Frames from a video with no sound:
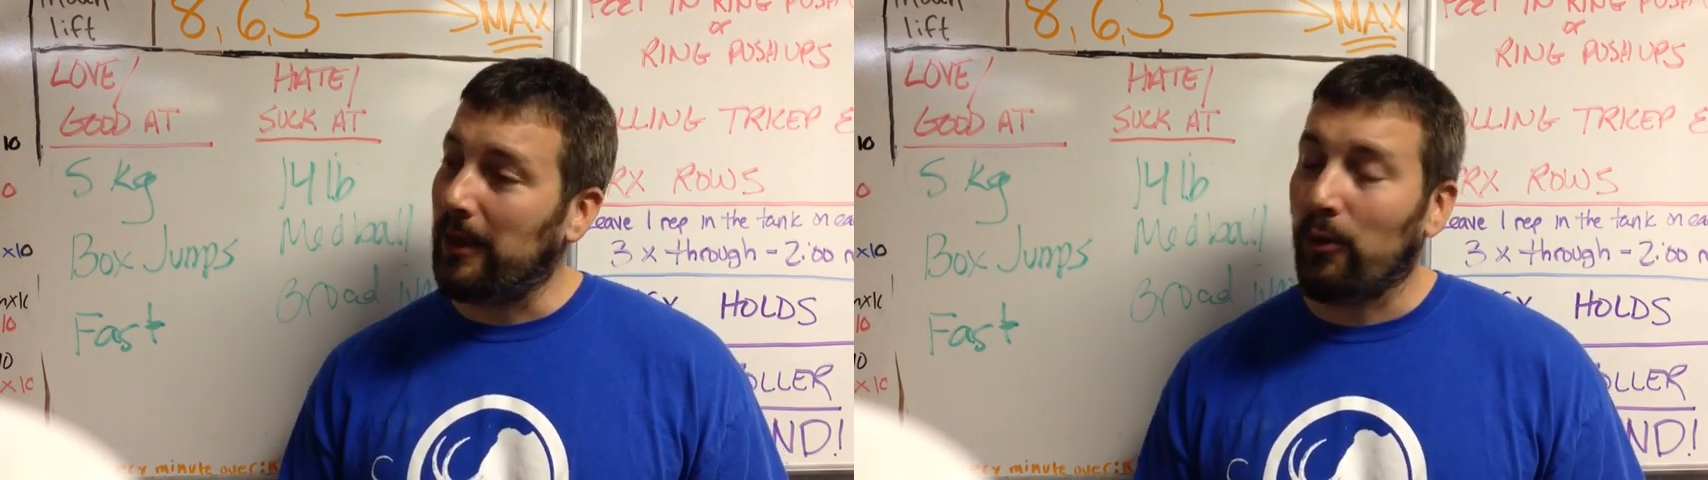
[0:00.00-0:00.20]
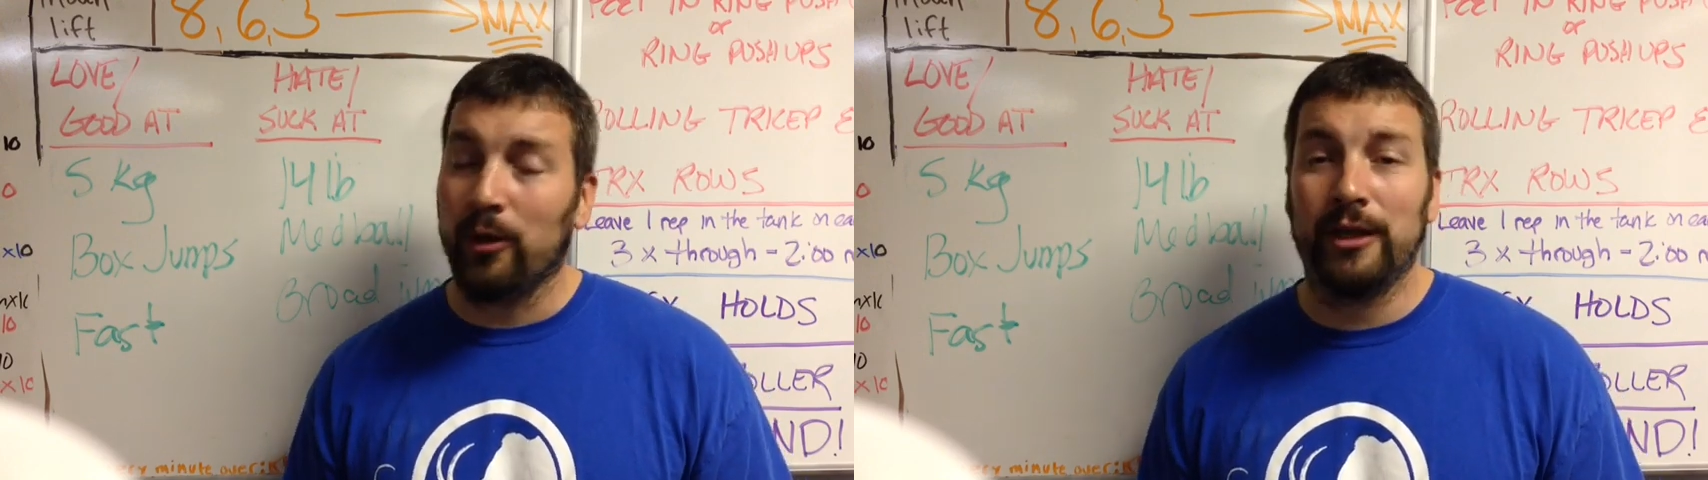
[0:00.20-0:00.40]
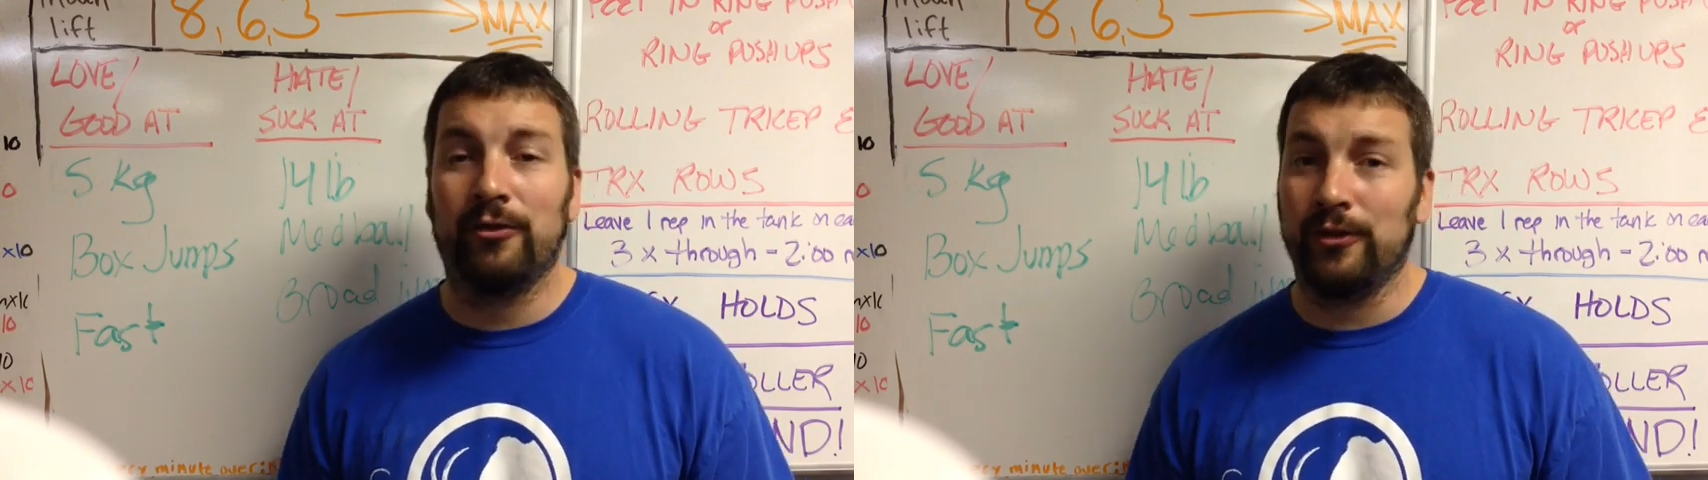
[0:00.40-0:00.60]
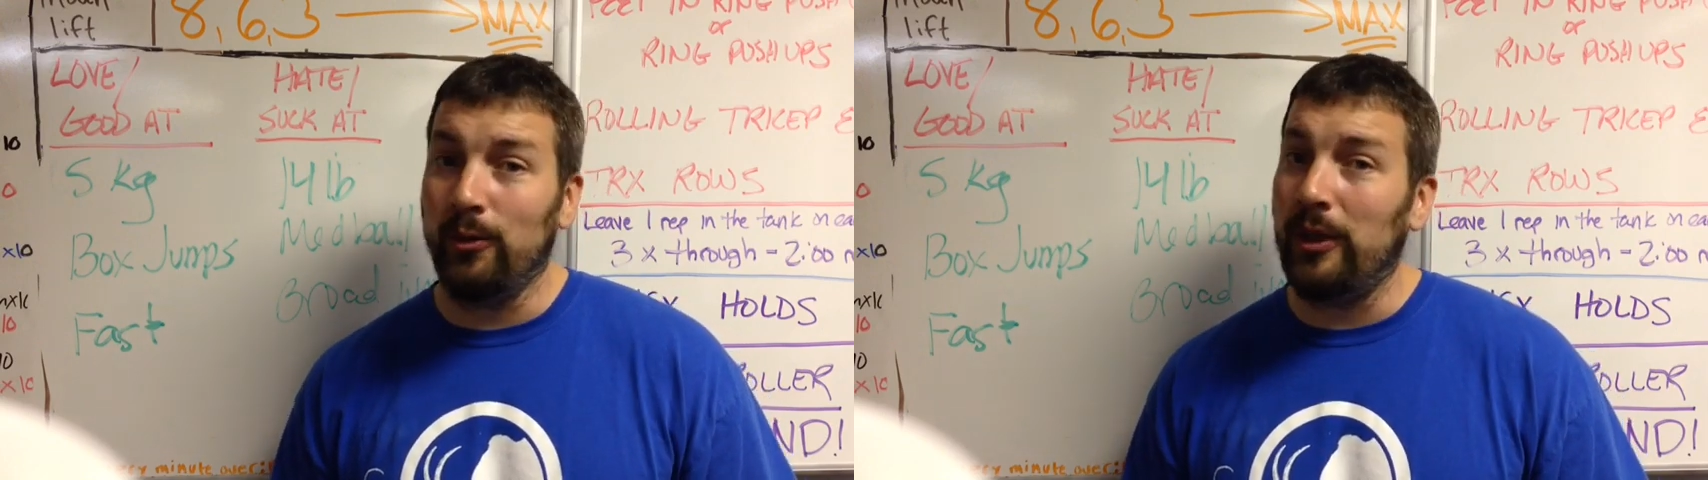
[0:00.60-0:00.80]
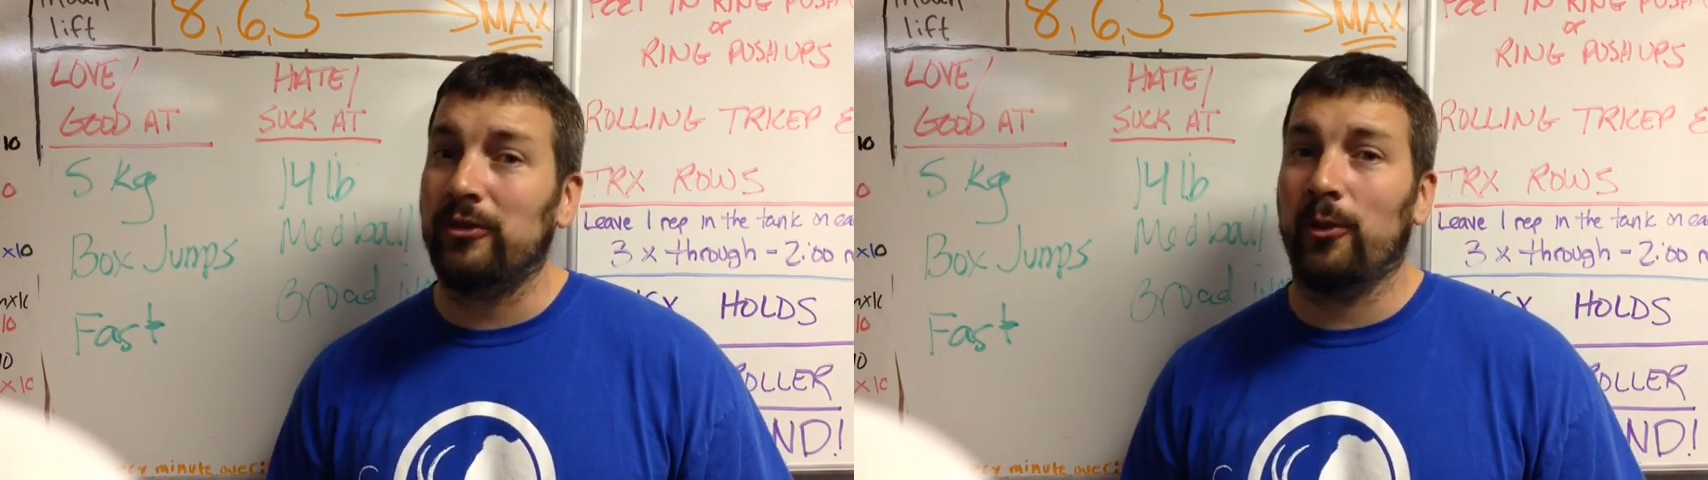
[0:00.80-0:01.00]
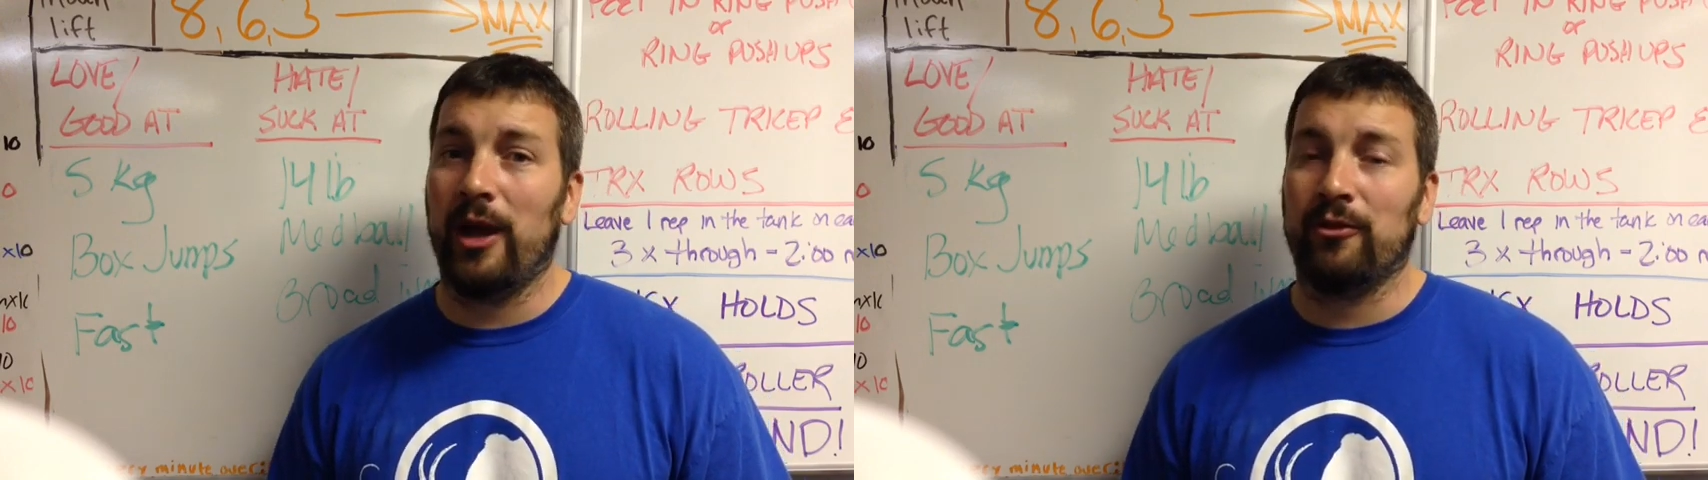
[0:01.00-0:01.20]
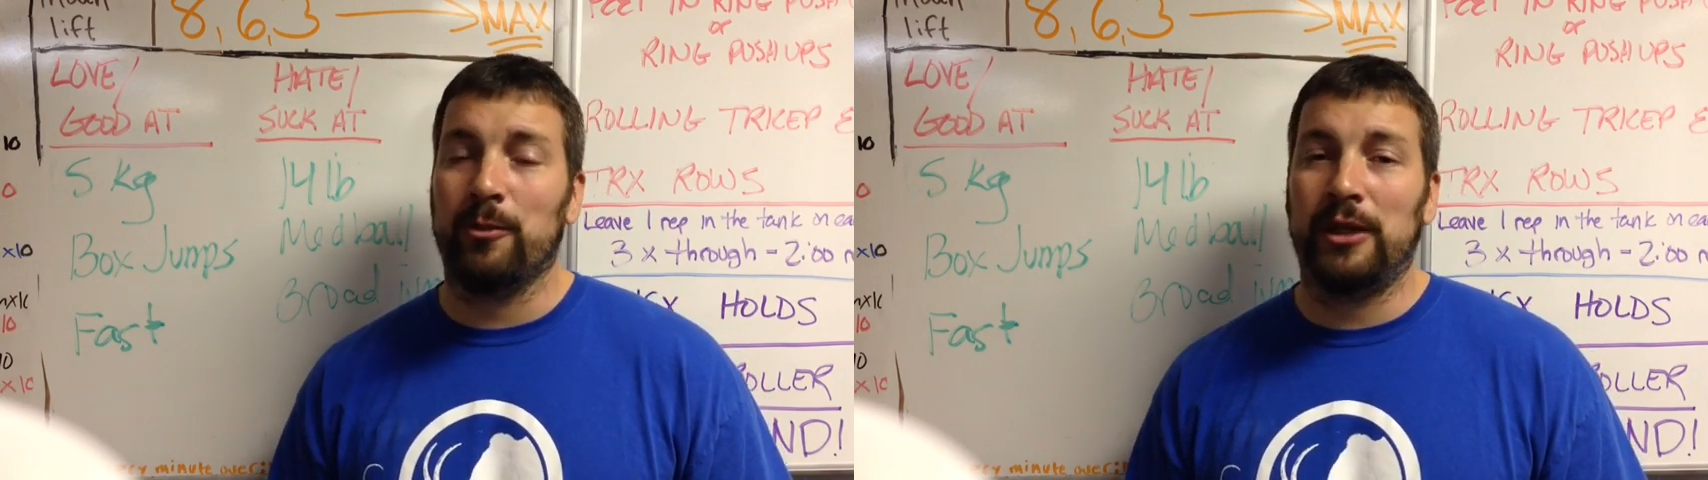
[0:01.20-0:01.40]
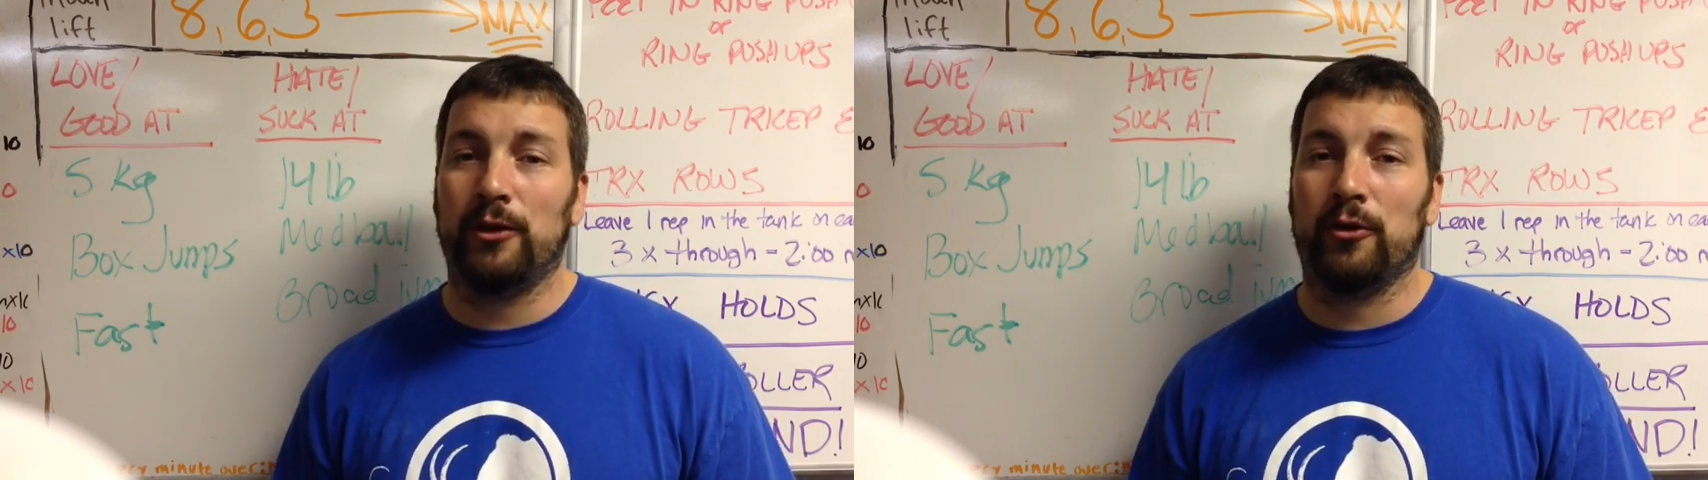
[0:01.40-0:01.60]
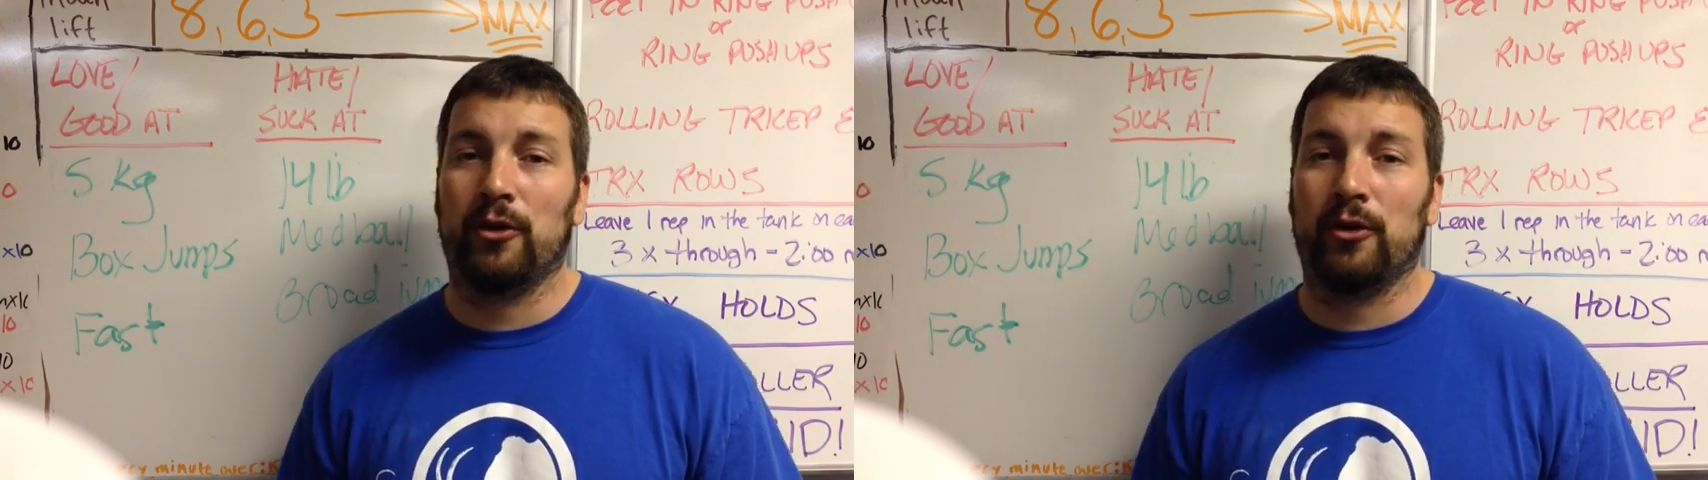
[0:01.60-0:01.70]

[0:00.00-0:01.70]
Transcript: We're only a few weeks away from indoor